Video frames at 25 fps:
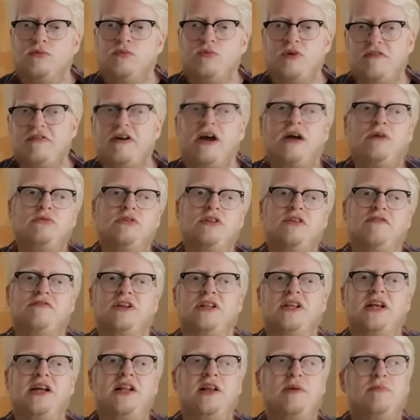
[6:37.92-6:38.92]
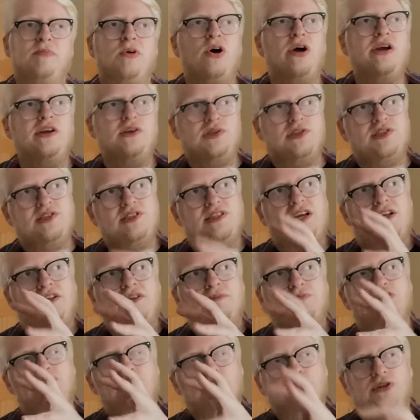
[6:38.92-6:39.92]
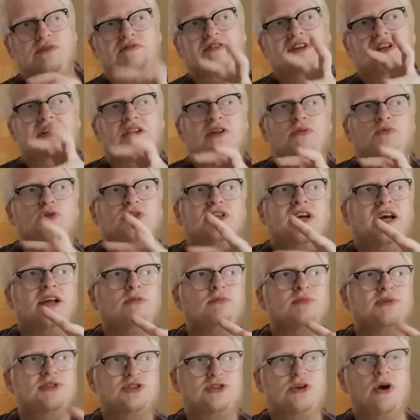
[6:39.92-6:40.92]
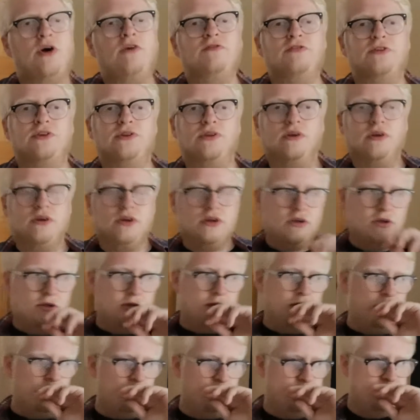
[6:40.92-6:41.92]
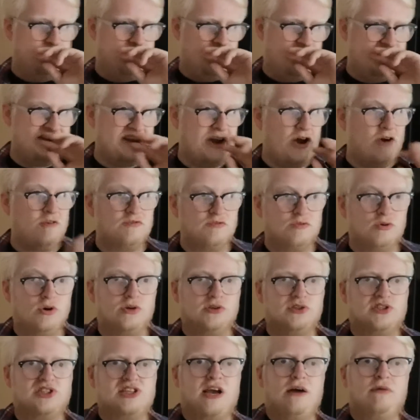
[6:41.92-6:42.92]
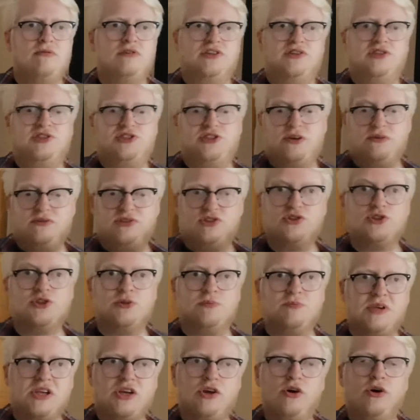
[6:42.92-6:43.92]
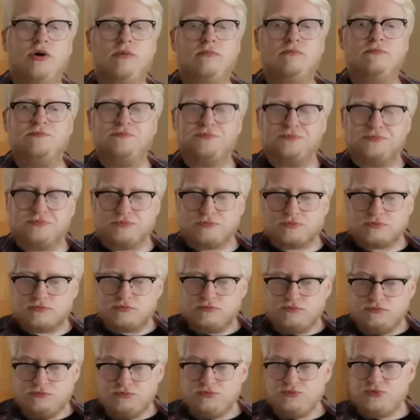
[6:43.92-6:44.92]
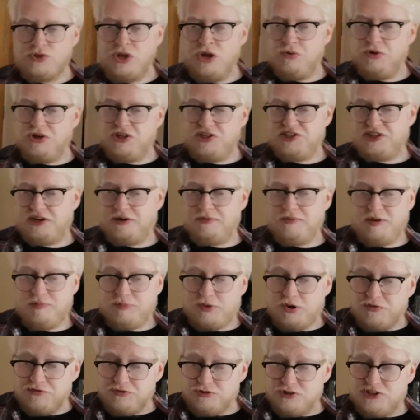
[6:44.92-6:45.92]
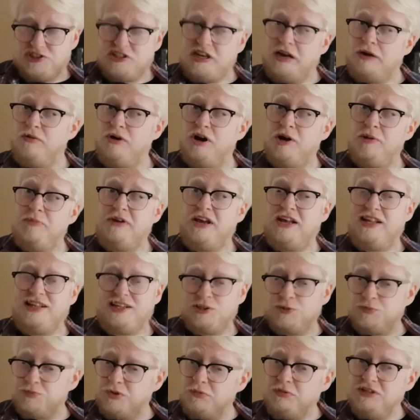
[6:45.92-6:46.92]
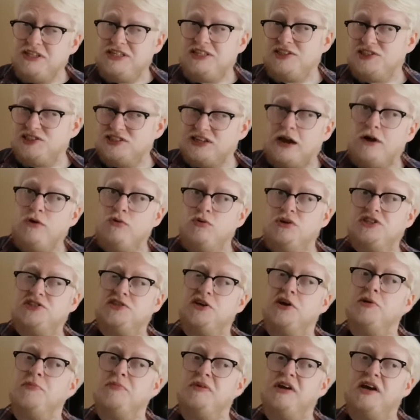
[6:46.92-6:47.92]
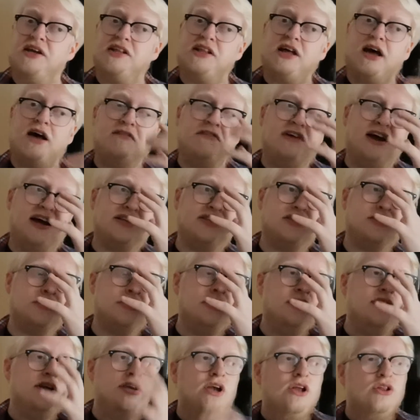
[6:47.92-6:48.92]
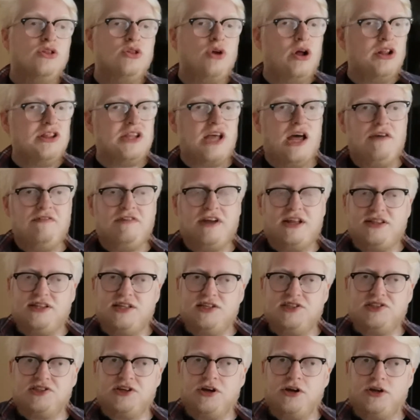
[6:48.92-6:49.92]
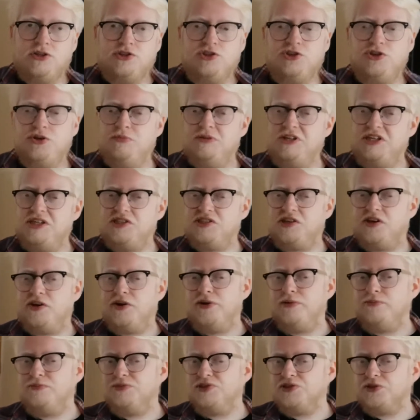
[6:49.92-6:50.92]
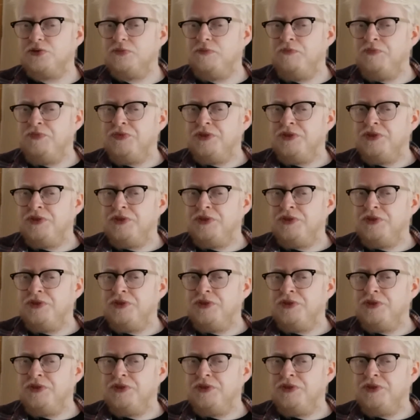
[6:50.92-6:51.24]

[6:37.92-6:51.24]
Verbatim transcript: without the vanilla, but I understand, I'm sure the vanilla would help soften the overall sourness so it doesn't become a really sour bit. But for a sour IPA, that's probably the sourest IPA that I've had. Not that I've had this style too many times.